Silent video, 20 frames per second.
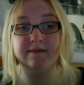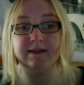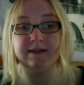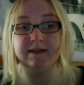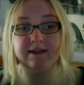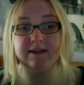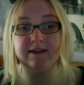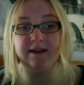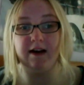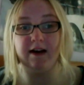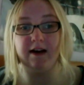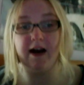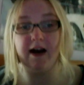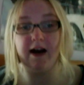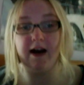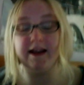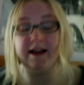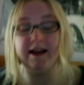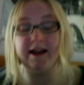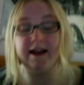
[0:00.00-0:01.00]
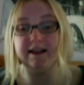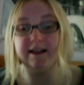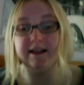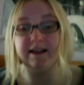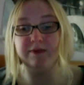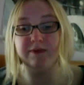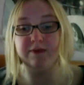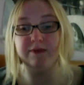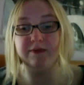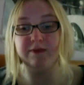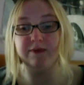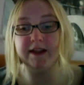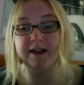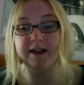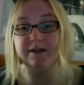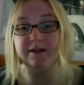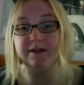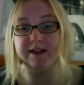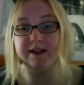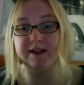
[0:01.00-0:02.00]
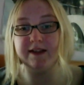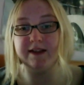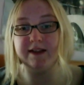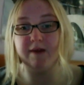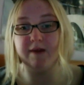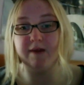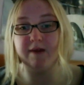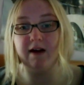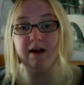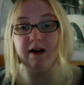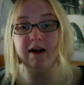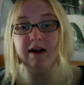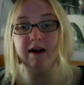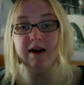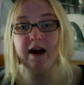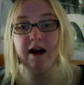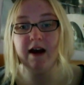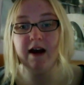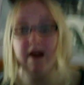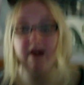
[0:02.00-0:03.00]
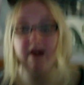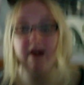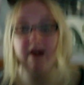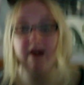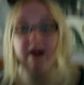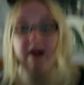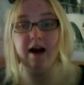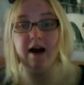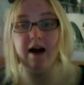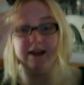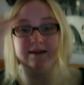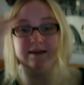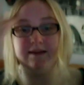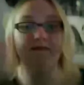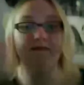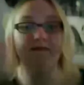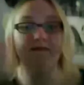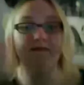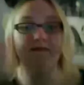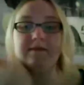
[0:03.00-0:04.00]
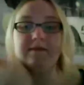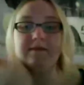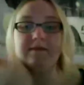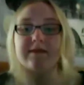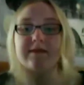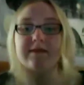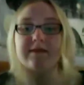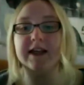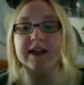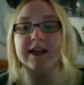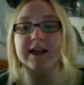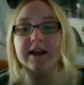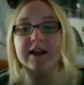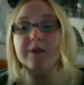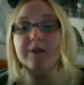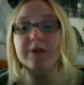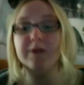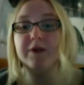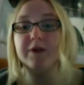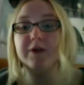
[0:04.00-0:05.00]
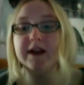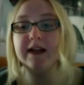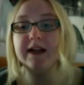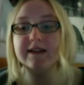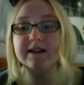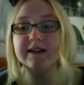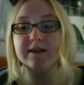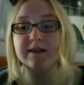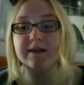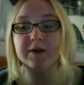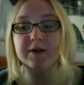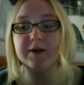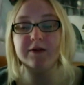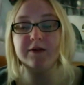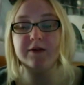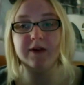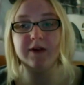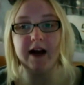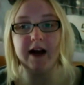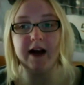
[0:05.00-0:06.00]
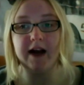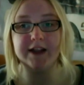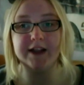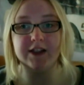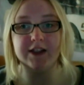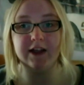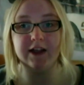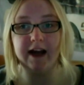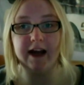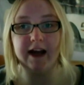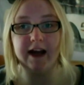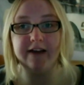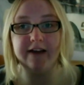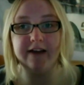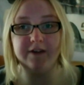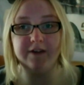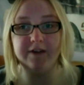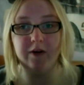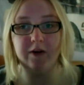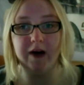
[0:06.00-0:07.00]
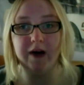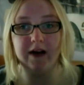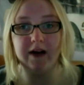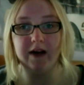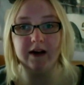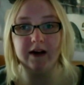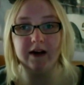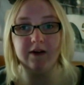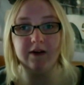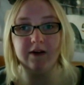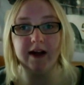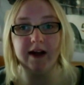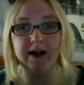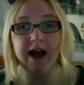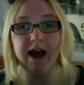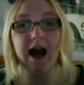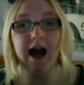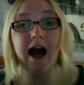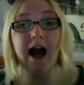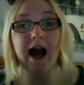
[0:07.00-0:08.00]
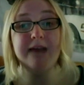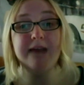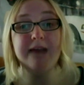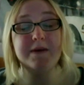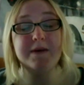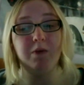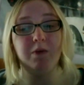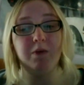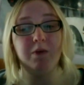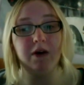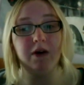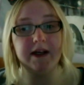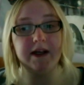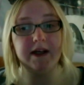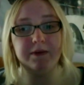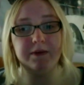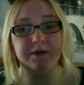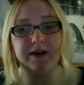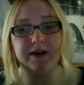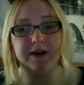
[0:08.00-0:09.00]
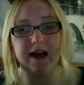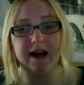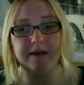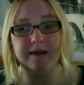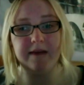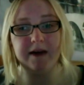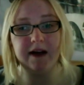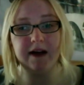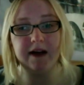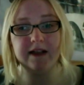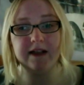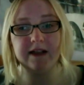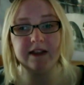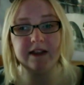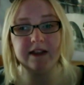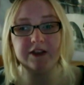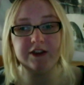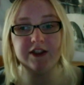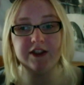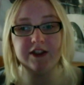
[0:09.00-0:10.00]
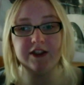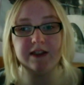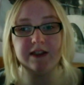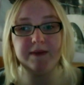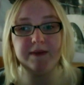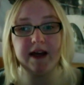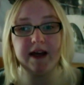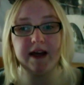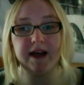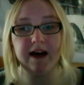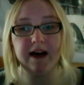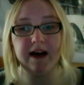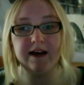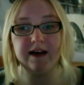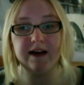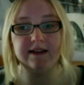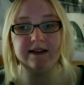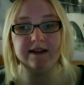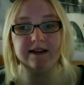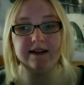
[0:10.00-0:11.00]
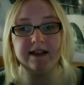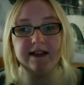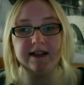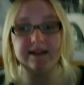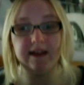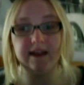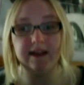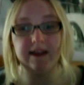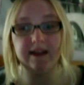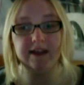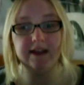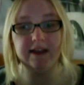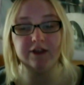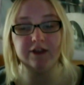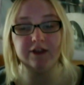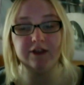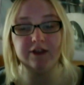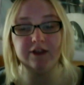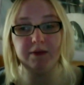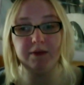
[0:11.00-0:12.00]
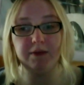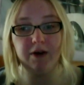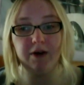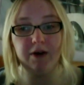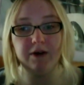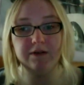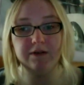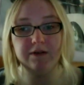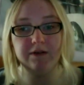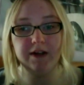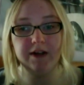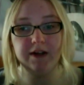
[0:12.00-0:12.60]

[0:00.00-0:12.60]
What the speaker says: So I think that's really good and really smart. And, you know, put it on someone who they're actually going to have for a while. You know, like, I'd be worried to put it on Barrett just because he's a little injury prone.